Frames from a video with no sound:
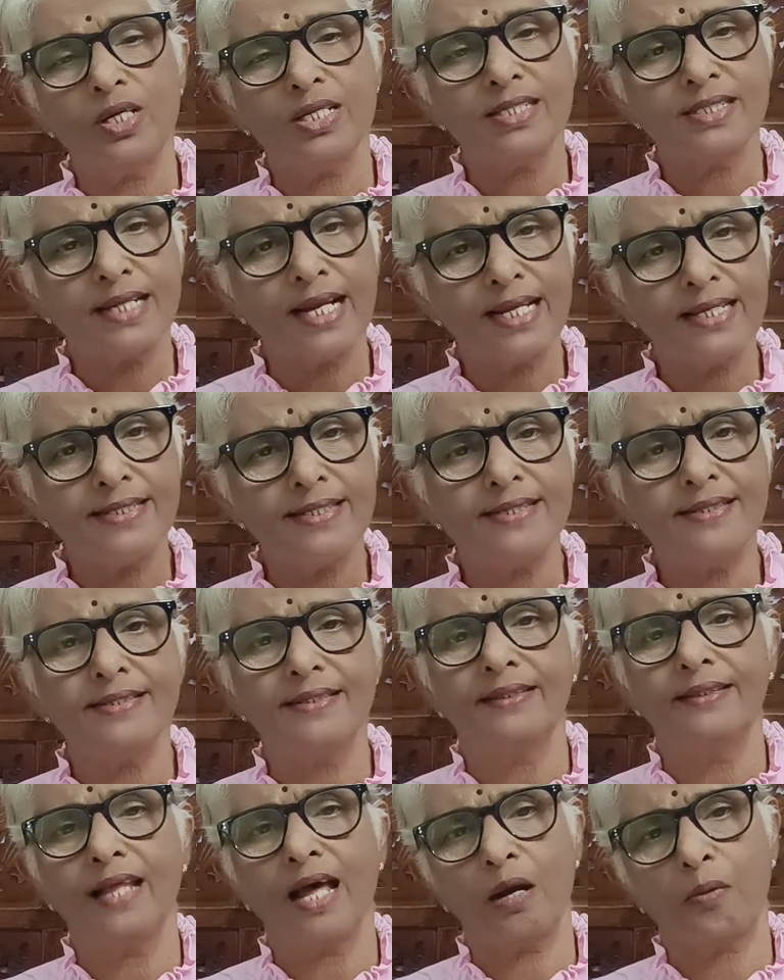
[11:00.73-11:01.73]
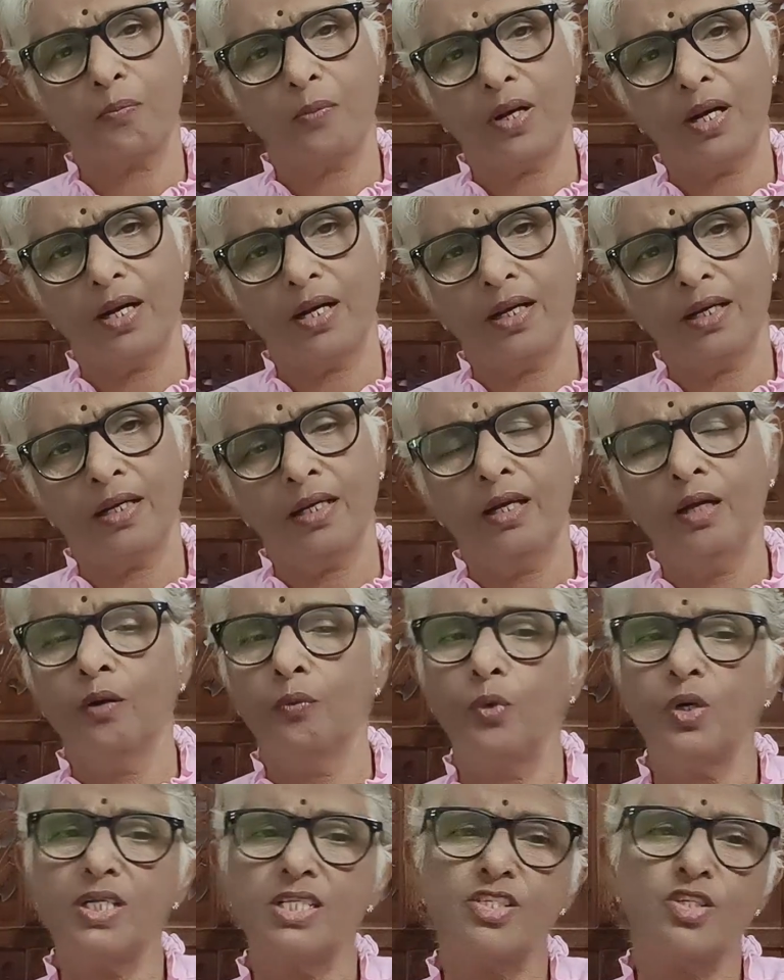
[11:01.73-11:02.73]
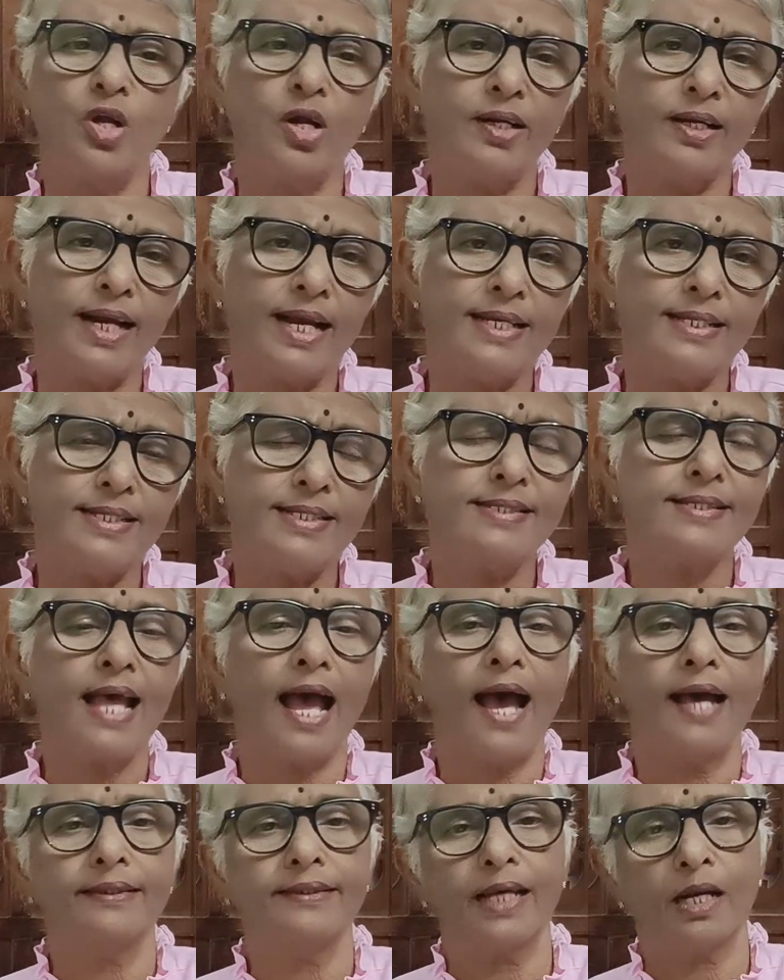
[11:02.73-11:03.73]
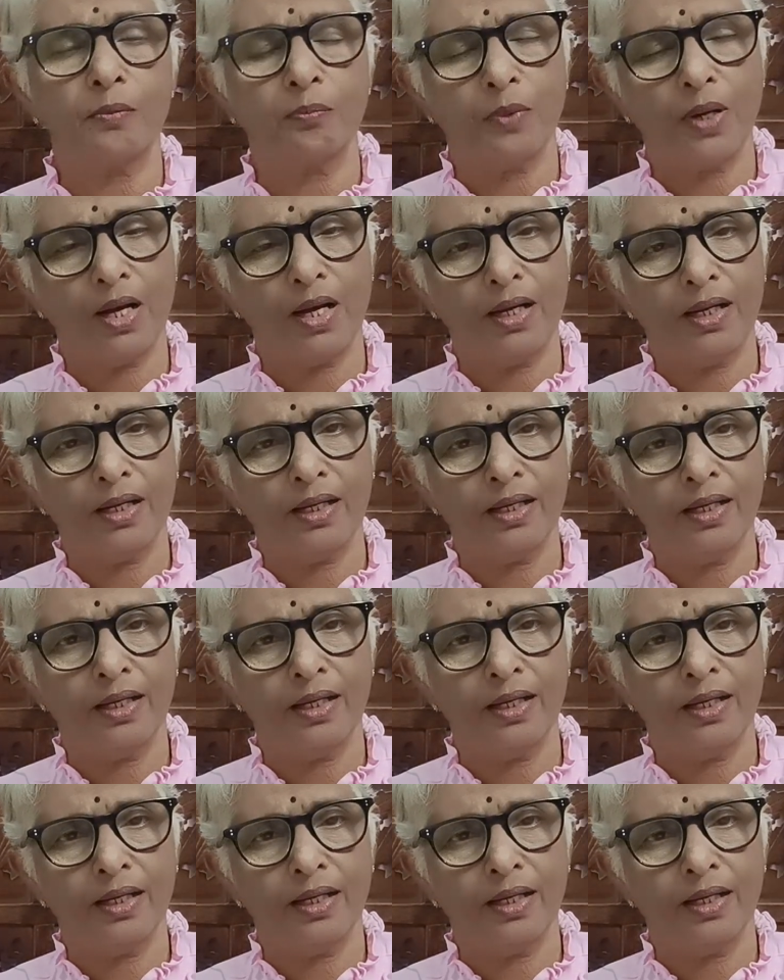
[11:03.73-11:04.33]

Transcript: is right is dharma. What is not right is adharma.